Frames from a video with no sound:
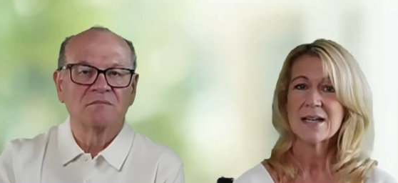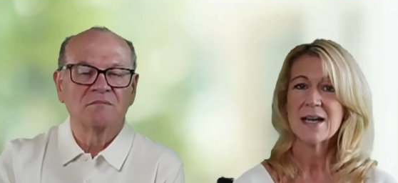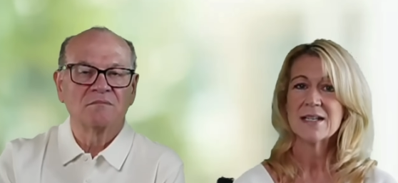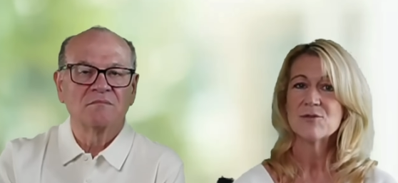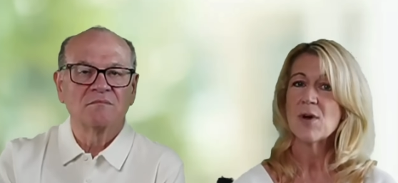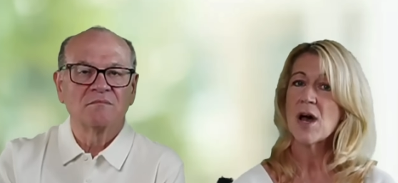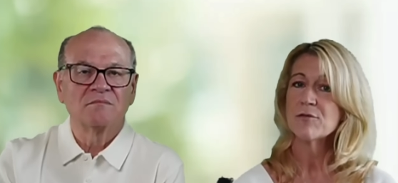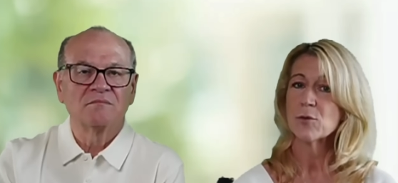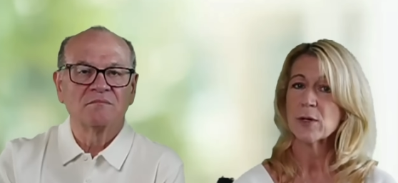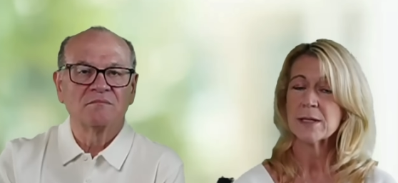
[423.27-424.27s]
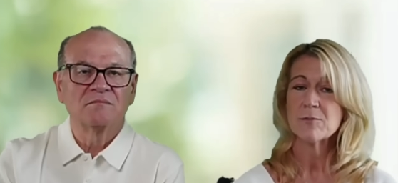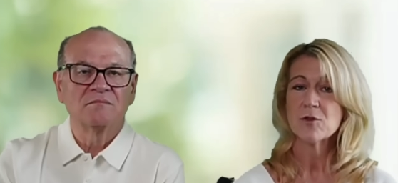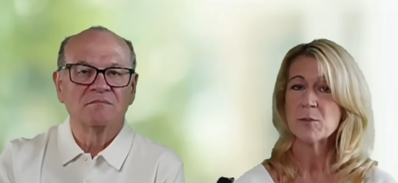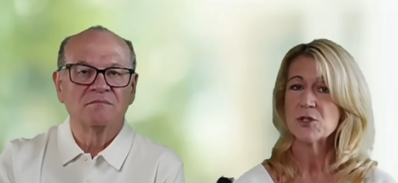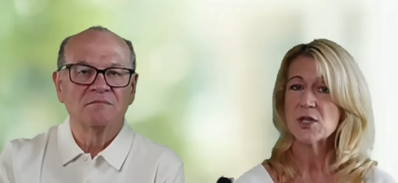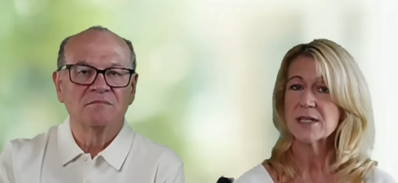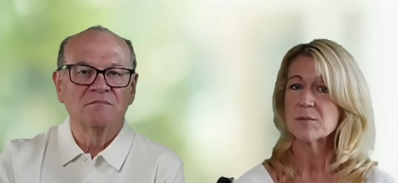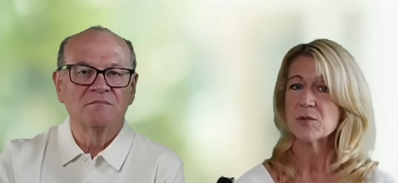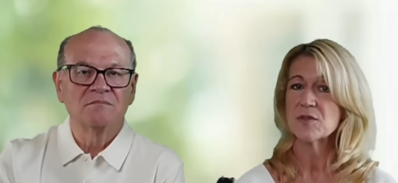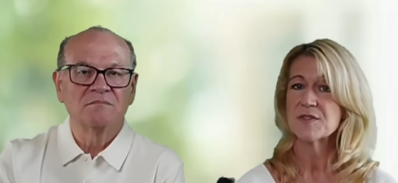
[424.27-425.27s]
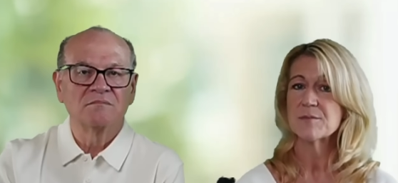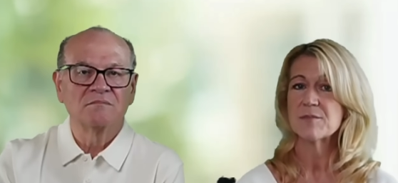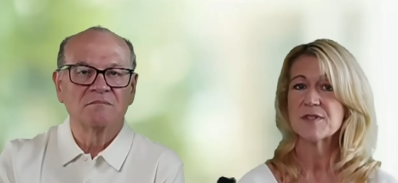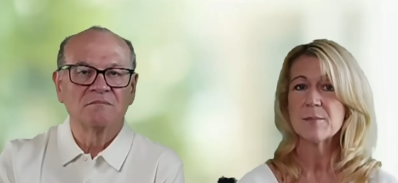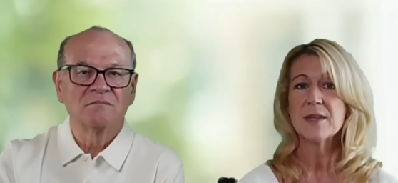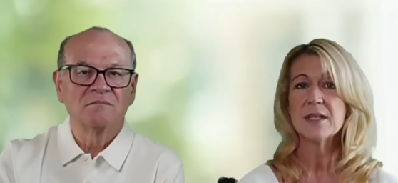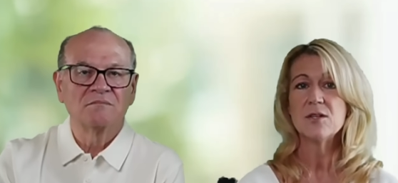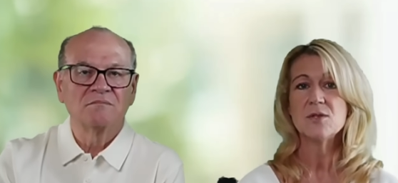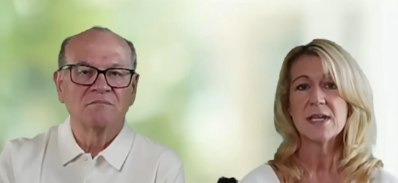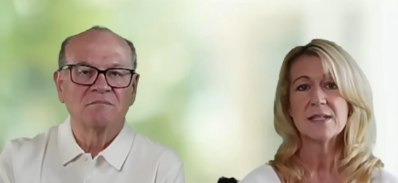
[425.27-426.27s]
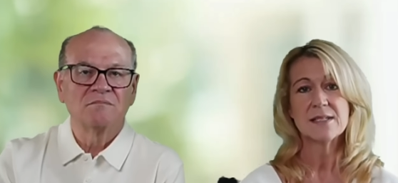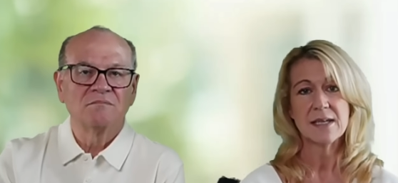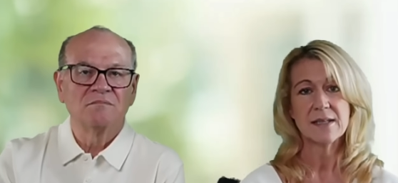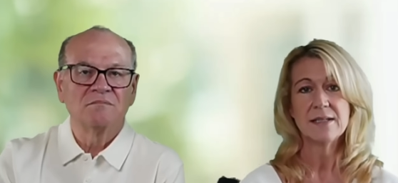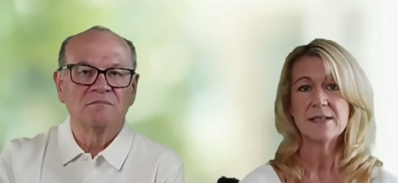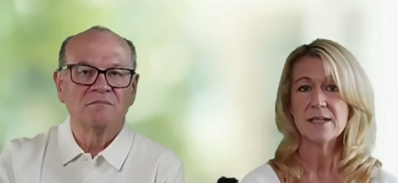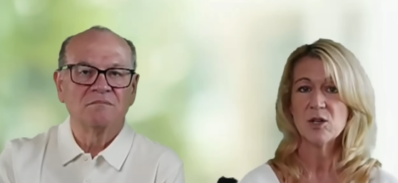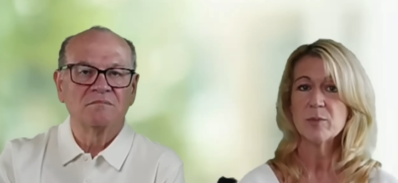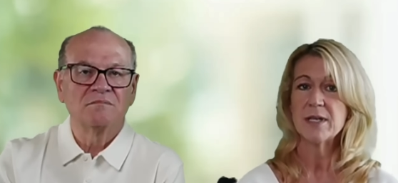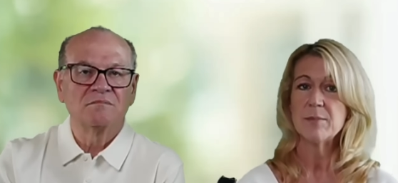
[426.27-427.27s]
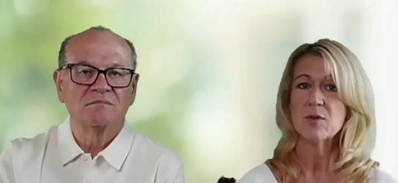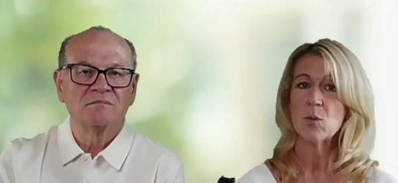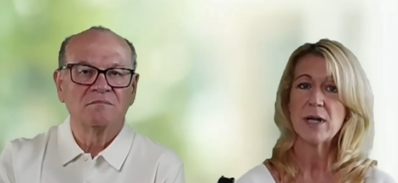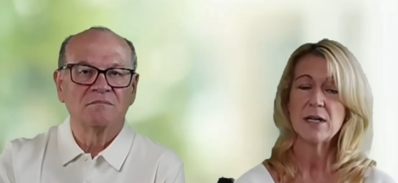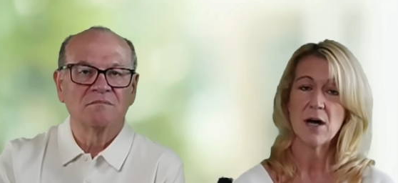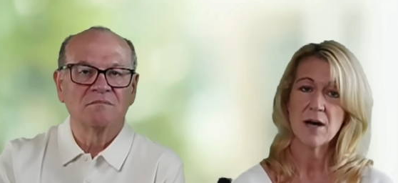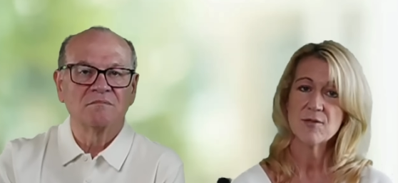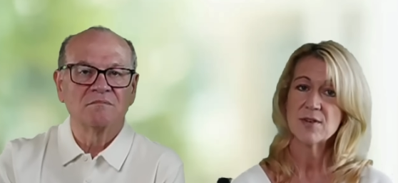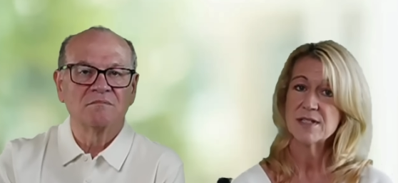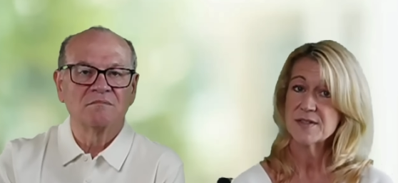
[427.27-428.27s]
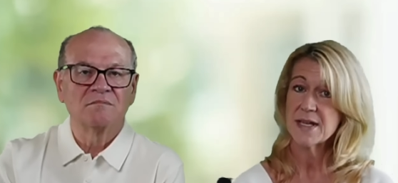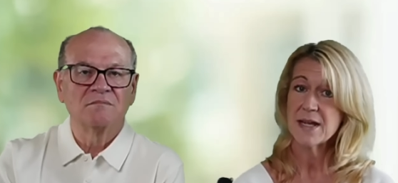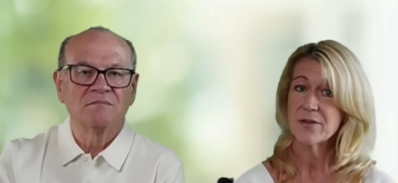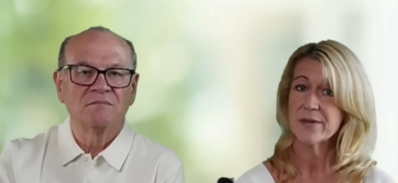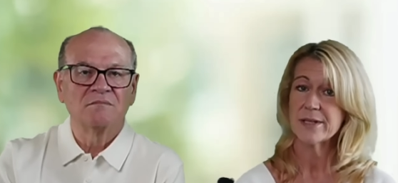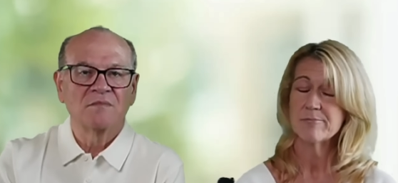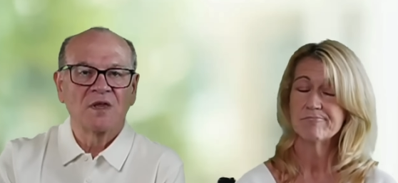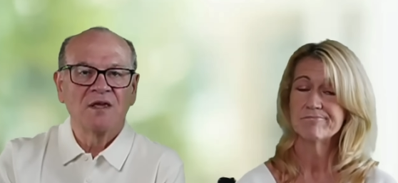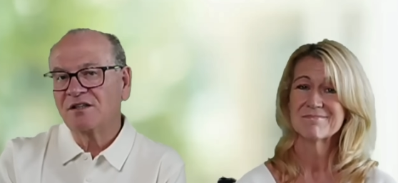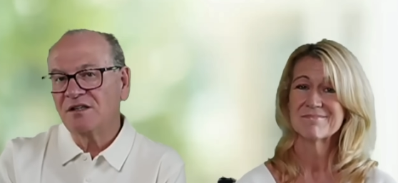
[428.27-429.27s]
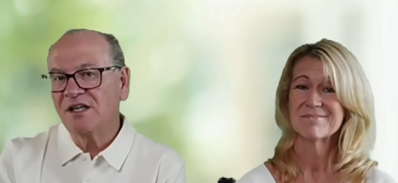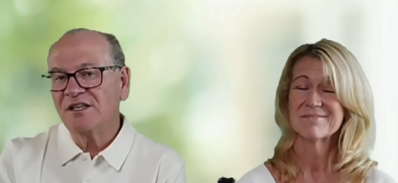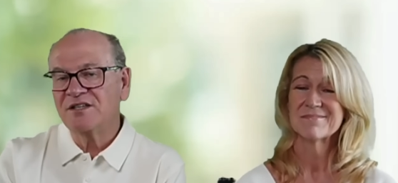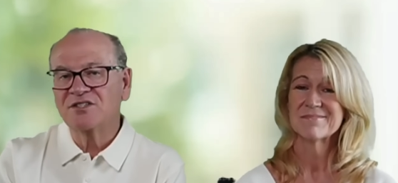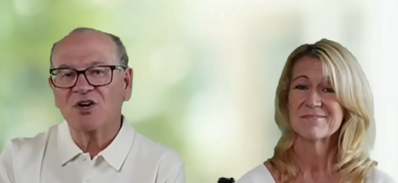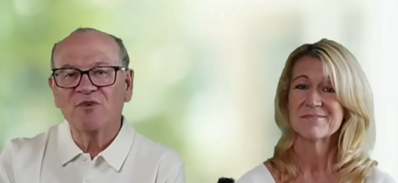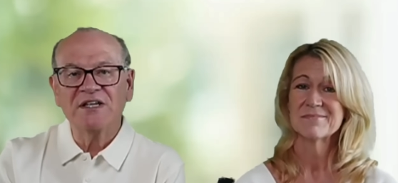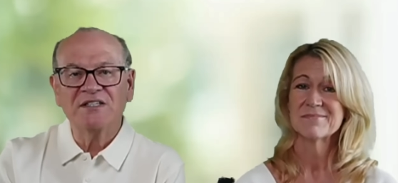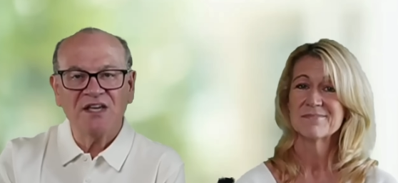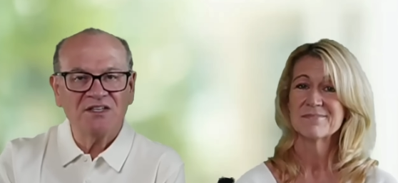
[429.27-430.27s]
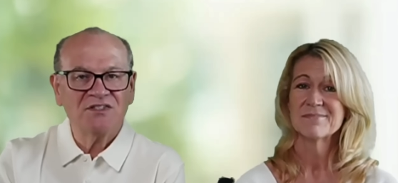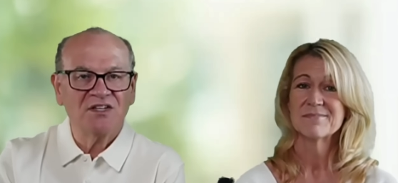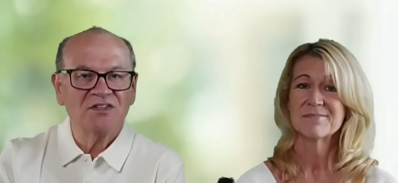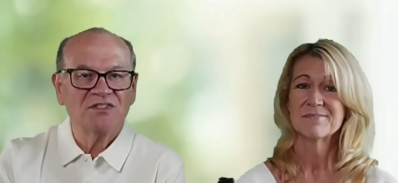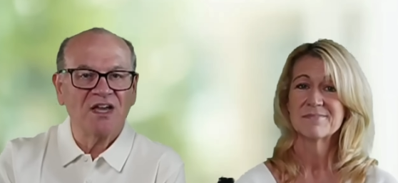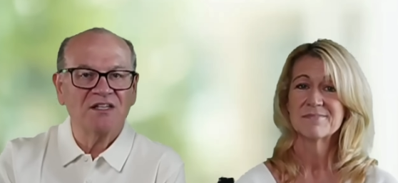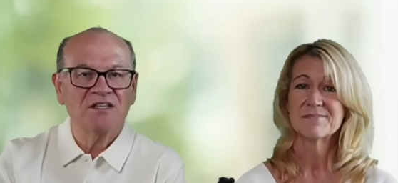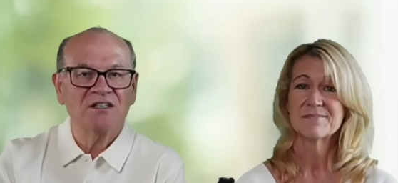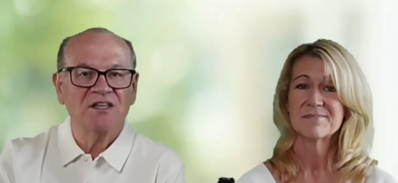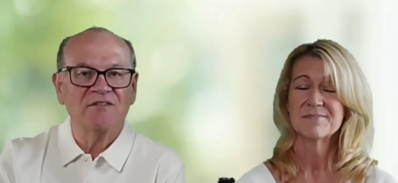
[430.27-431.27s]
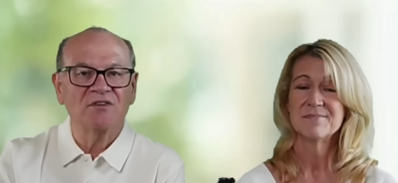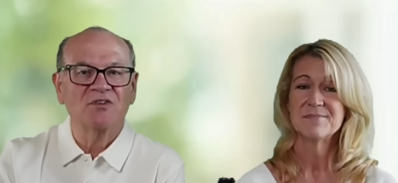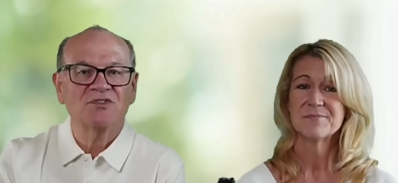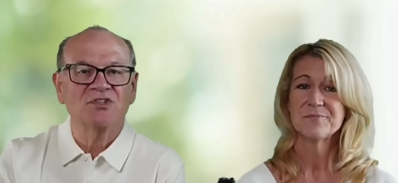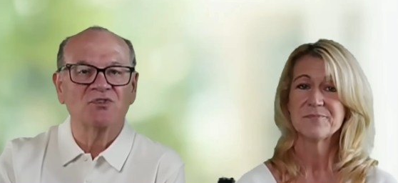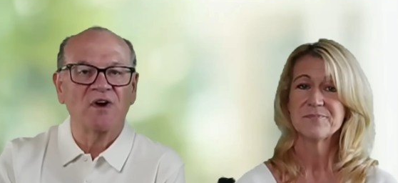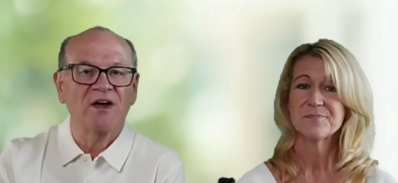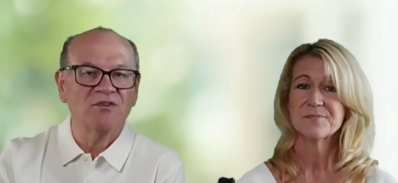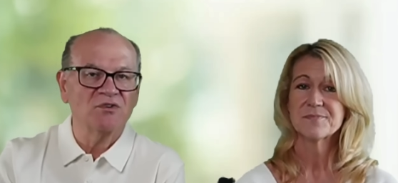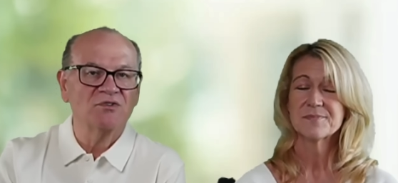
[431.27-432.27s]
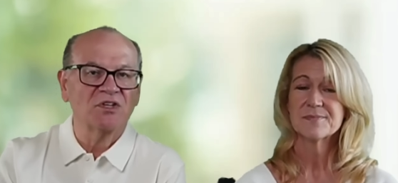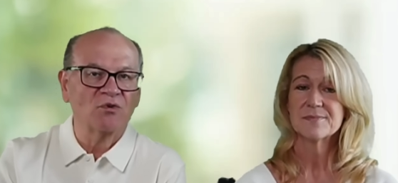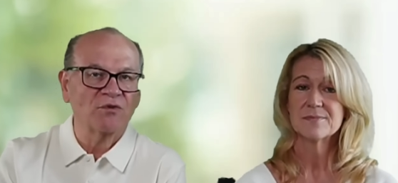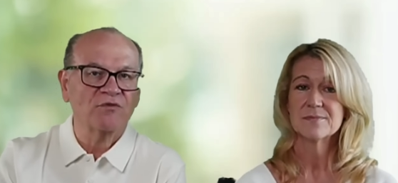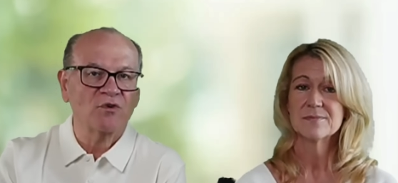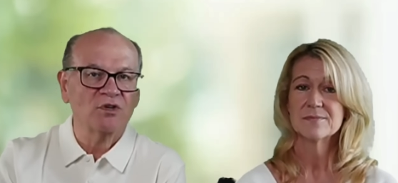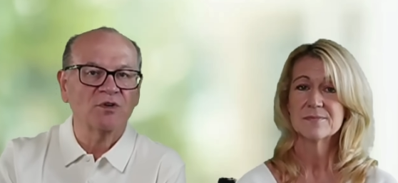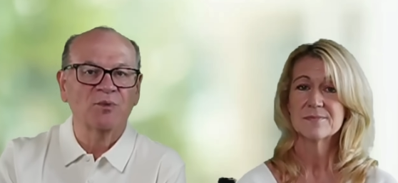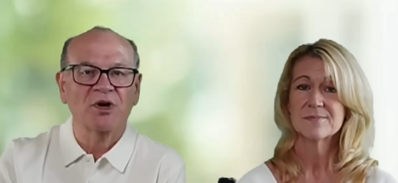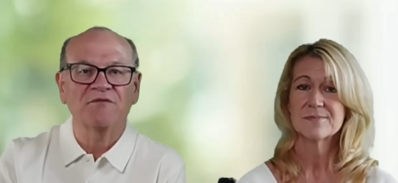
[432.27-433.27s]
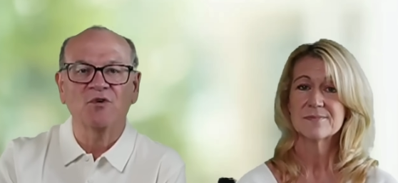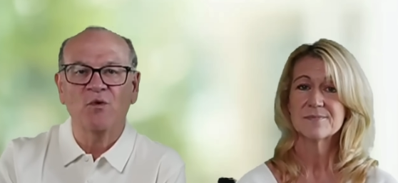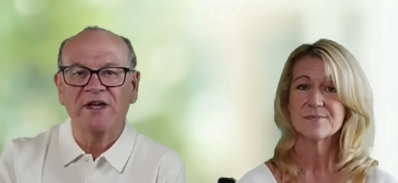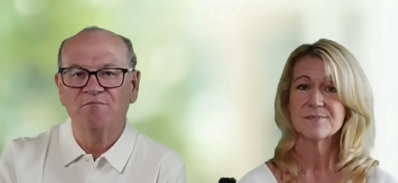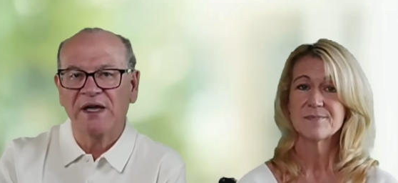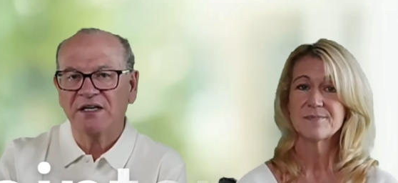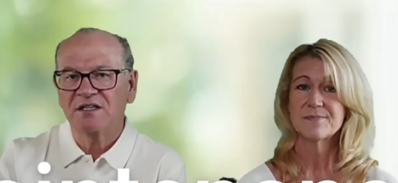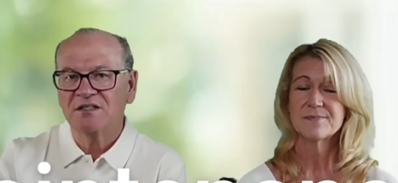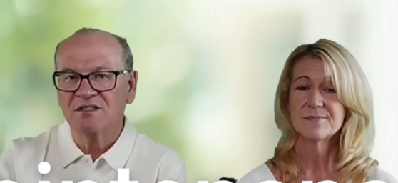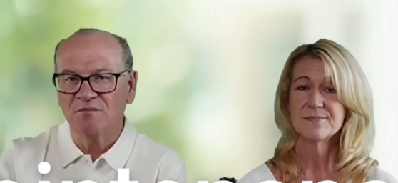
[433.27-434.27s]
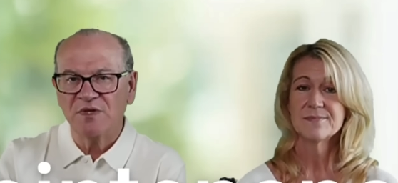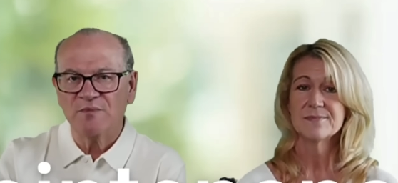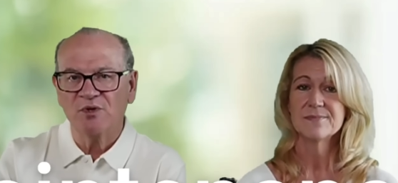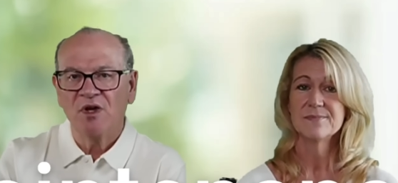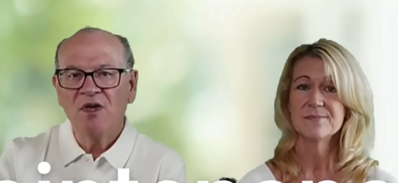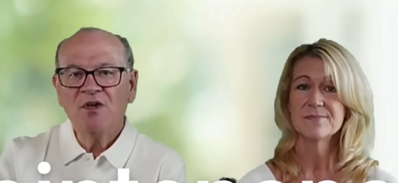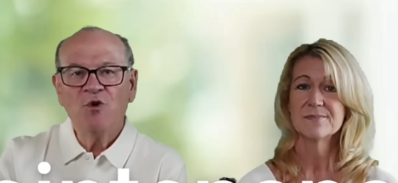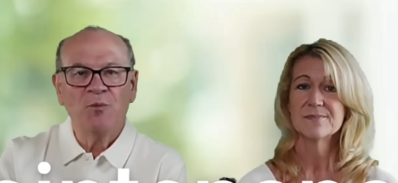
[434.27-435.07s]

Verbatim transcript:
Speaker 1: kind of off ramp from injectables, something you take daily to help keep the weight off and stay healthy.
Speaker 2: Lilly is already testing this idea. They've launched a trial using orforglipron for weight maintenance, and people who